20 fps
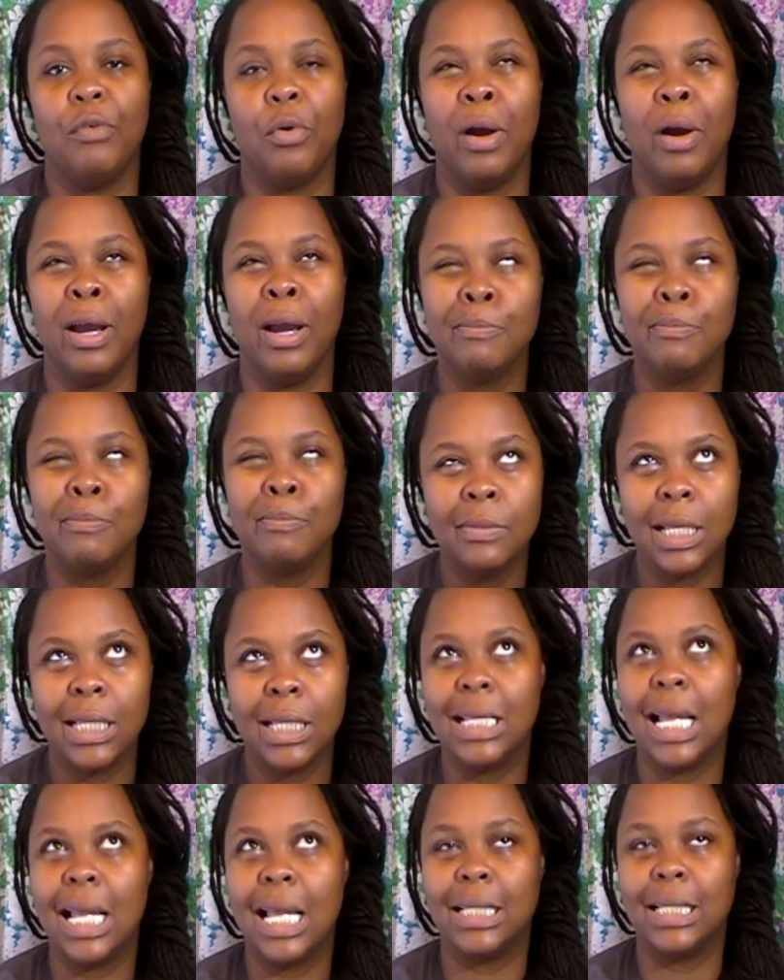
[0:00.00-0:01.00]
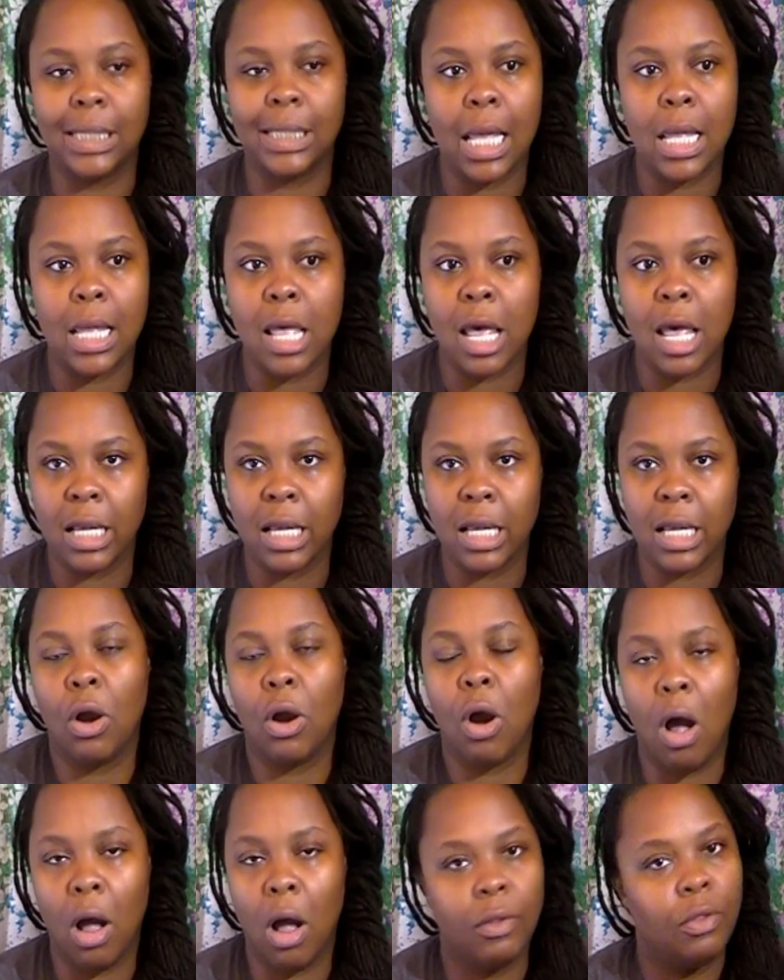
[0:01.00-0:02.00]
or it's not to say that because
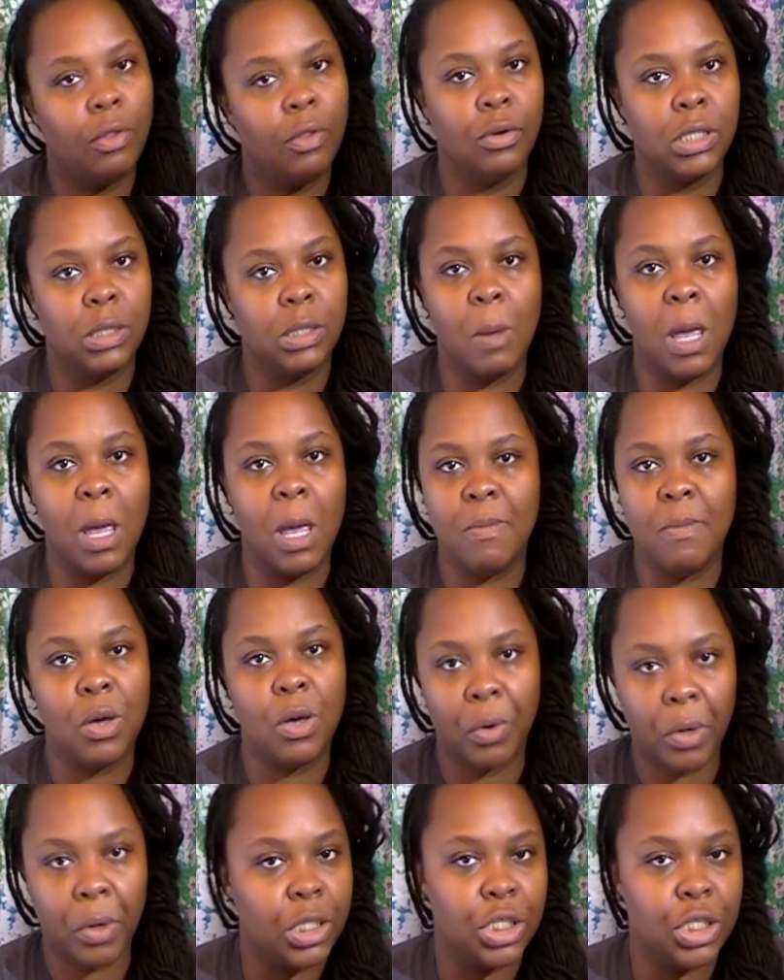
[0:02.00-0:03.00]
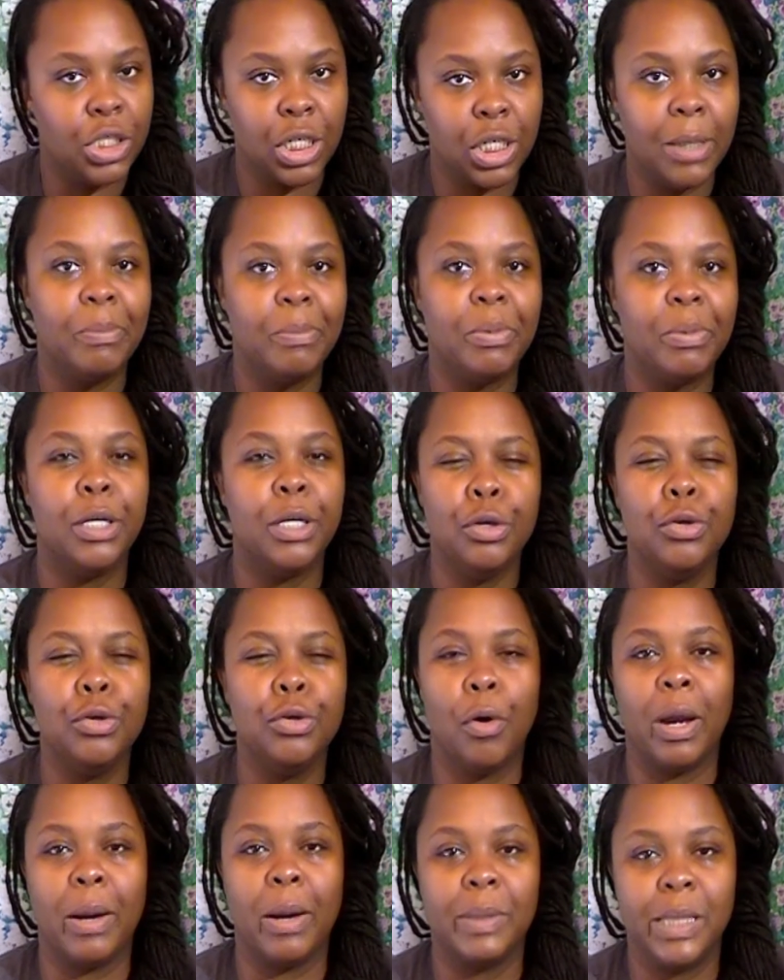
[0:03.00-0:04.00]
their authors may be Christian, but you
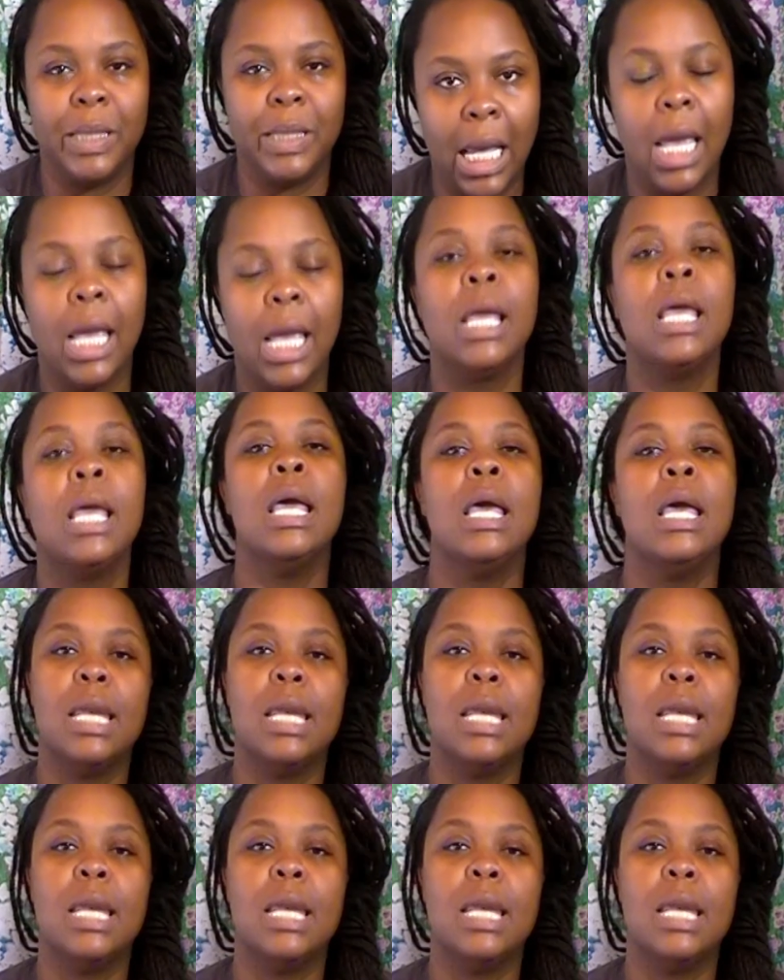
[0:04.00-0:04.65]
know what I'm saying.